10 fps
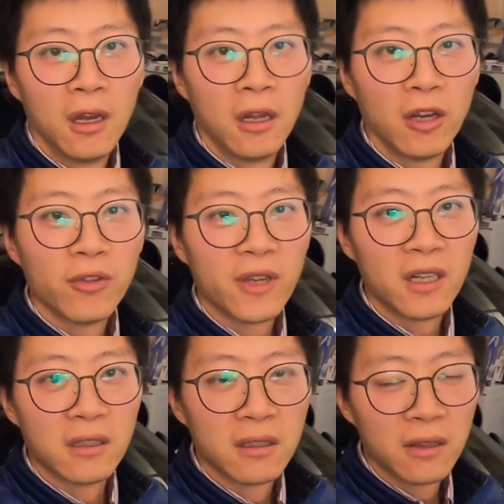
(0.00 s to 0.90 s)
Hello
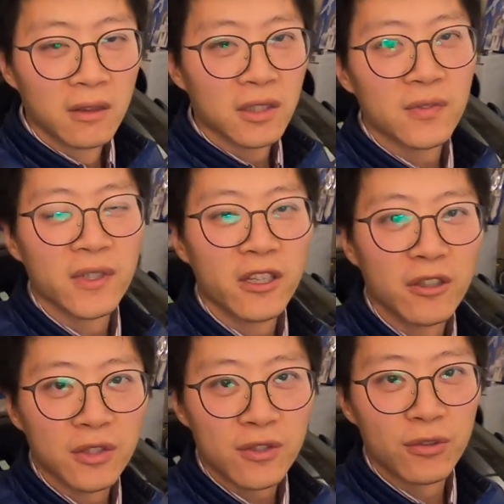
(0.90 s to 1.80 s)
there! This
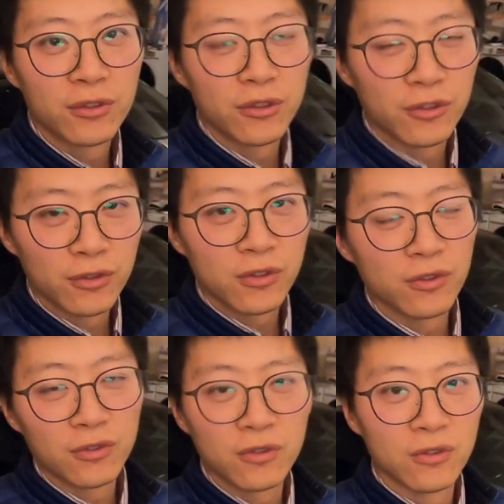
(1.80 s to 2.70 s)
video is to introduce
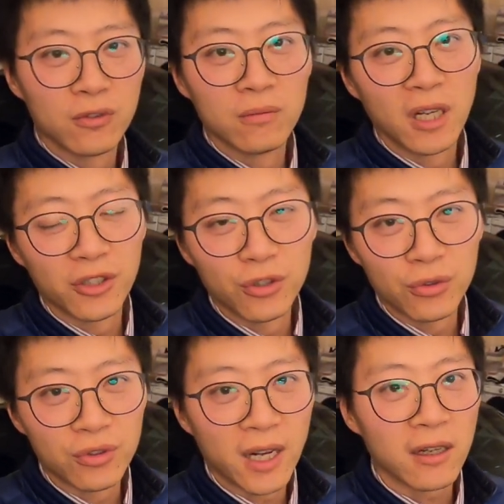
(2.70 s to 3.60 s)
you to my
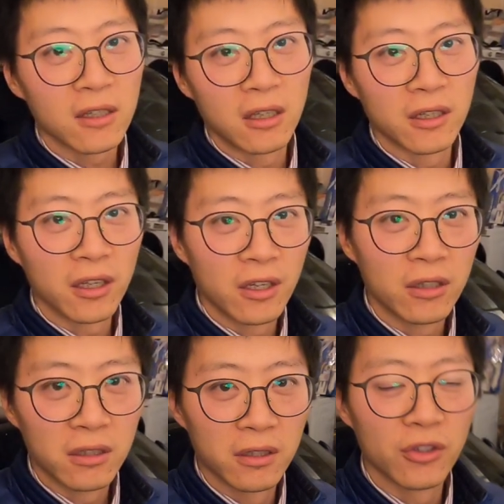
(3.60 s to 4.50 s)
new track car
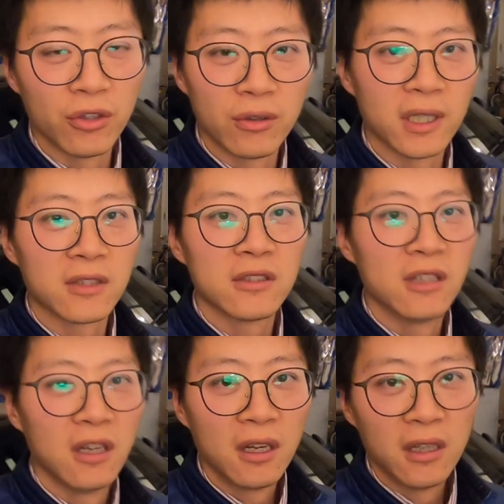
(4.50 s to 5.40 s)
here in the US.